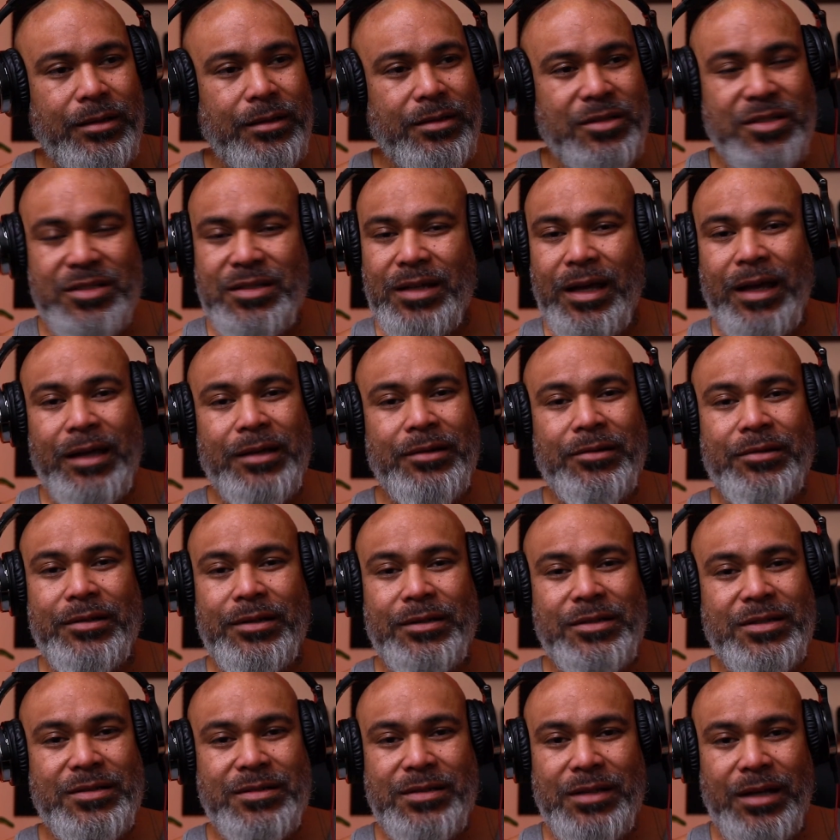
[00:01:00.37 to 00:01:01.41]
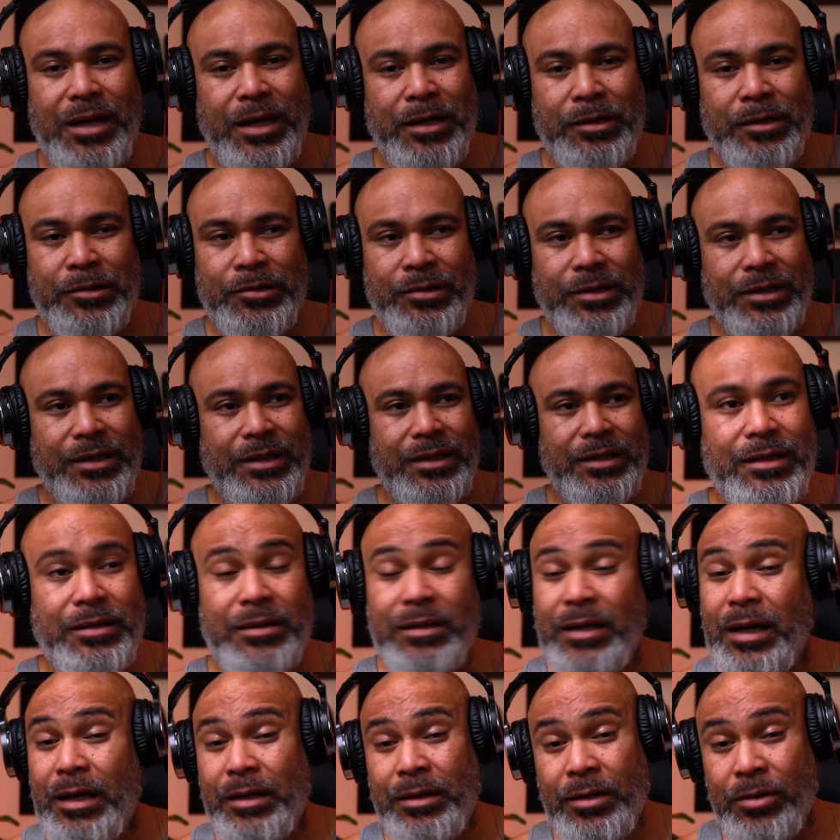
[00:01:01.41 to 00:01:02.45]
just angry, just an angry kid,
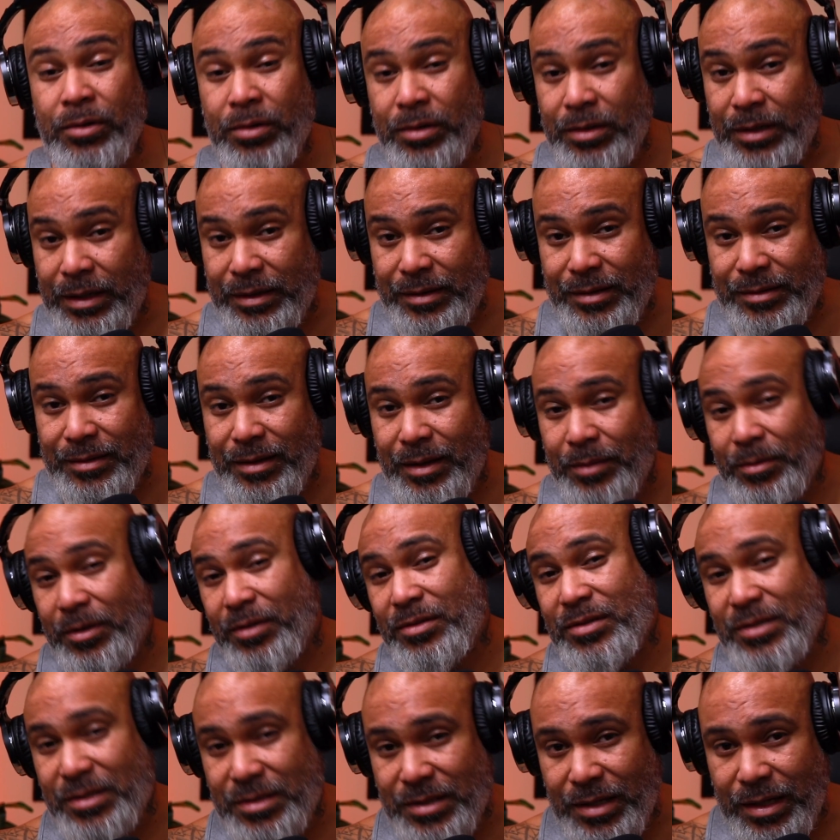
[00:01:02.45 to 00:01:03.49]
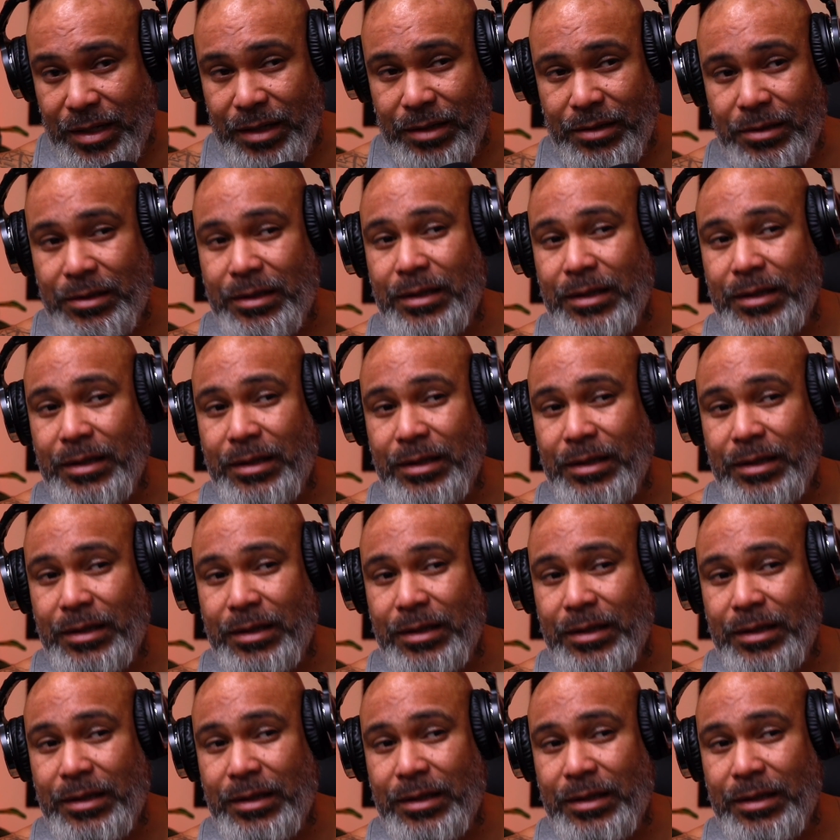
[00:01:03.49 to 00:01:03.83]
not knowing at the time I was just an angry